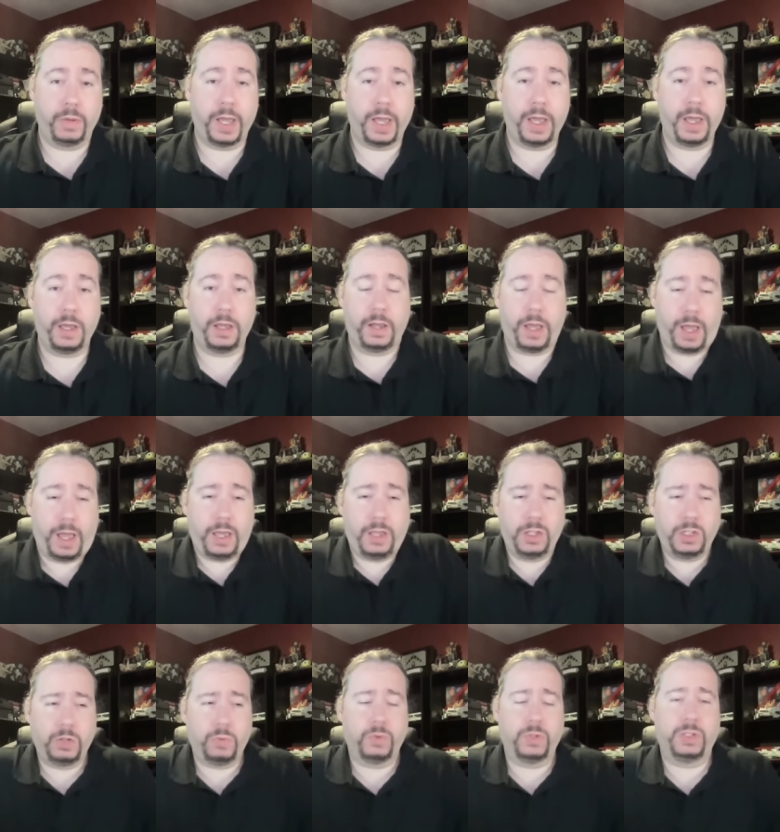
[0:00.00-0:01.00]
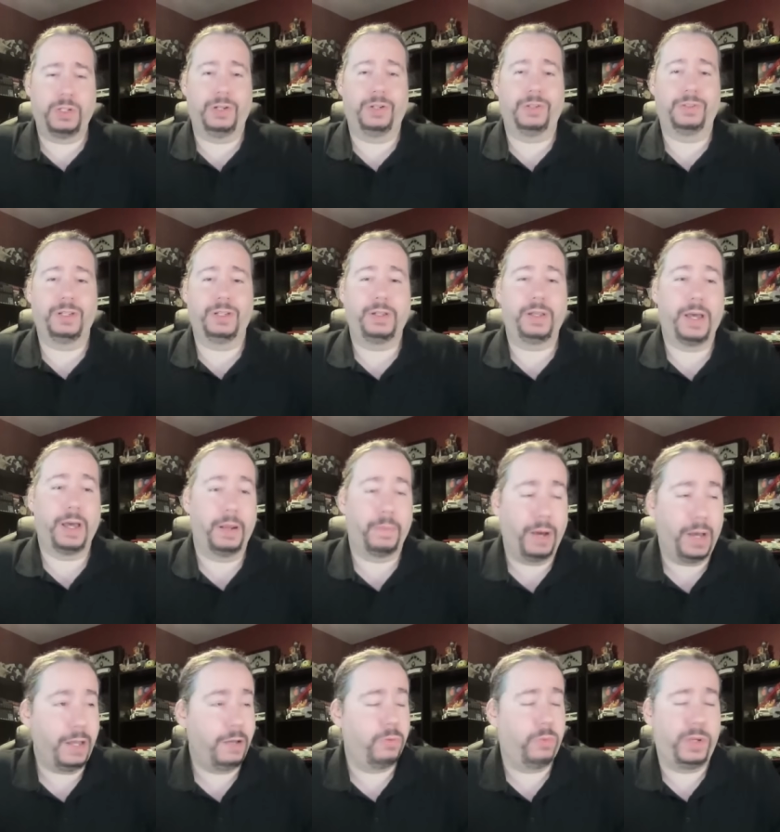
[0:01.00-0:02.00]
And as a result of that,
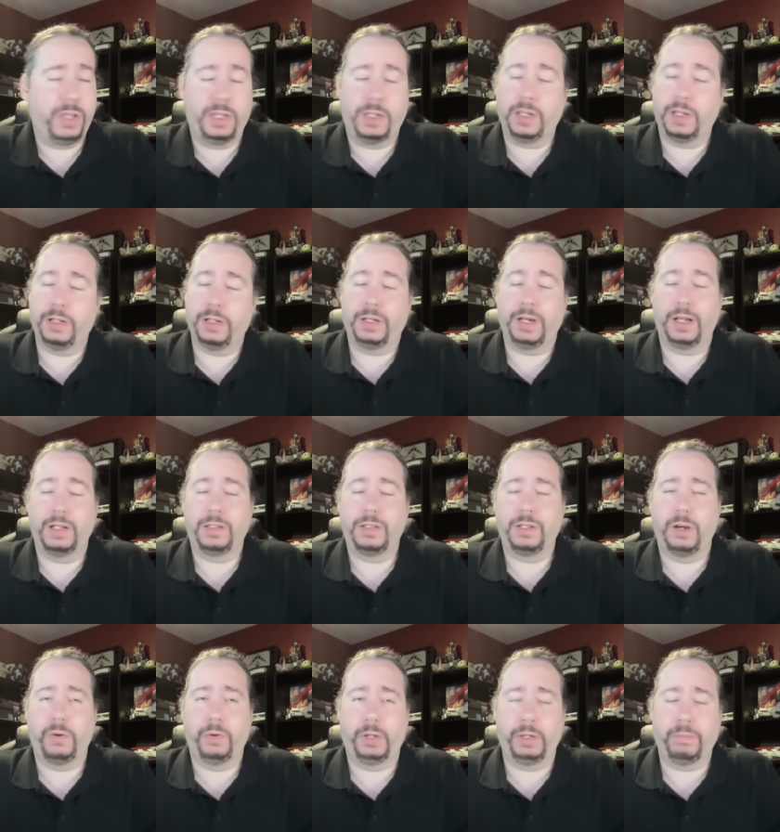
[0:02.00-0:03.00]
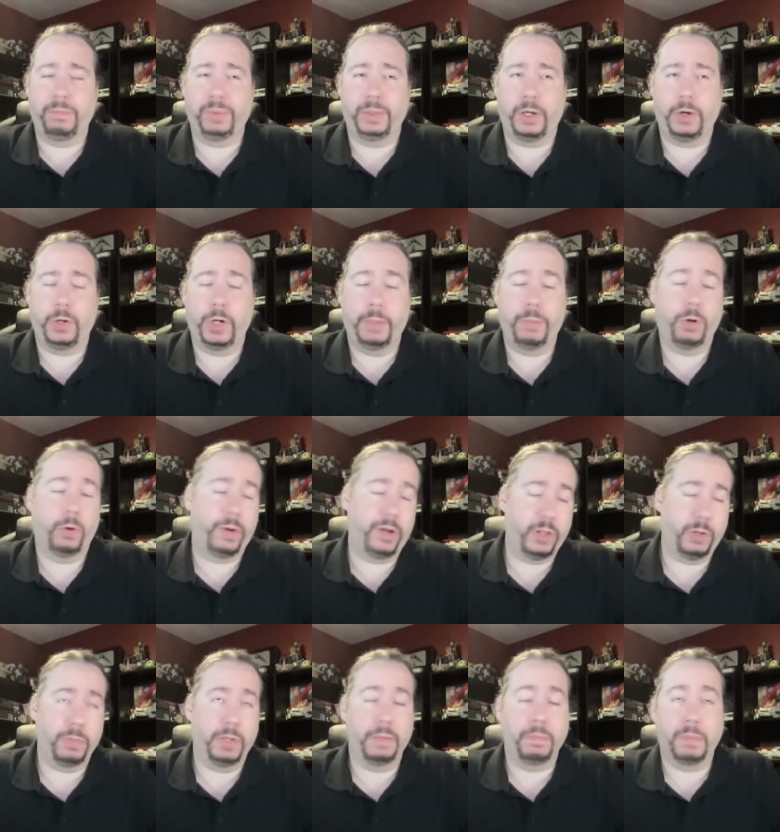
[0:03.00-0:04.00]
my weekend got totally blown up, or
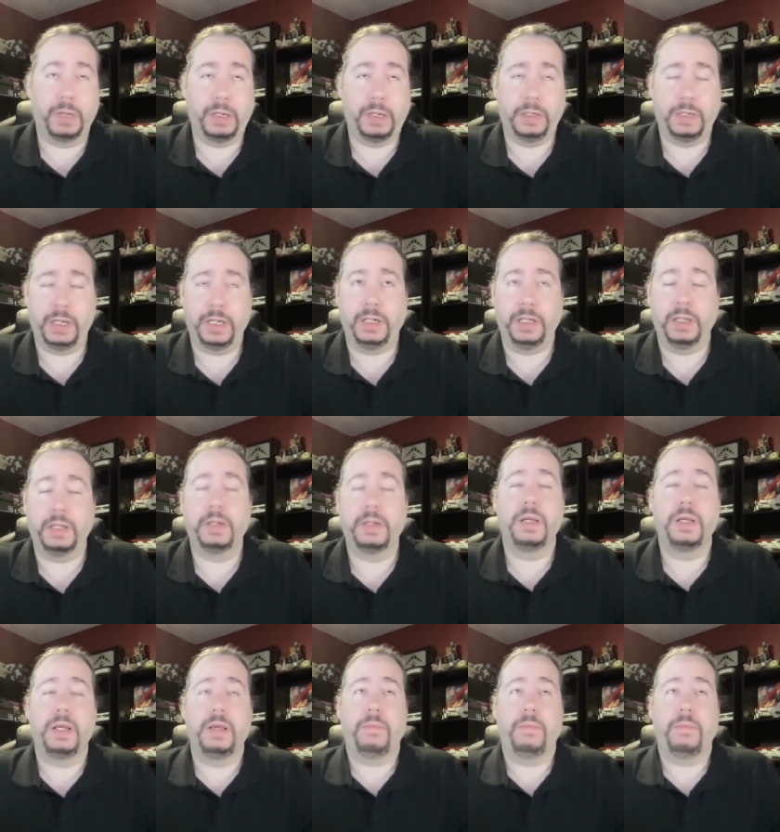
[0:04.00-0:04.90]
rather, my Monday did,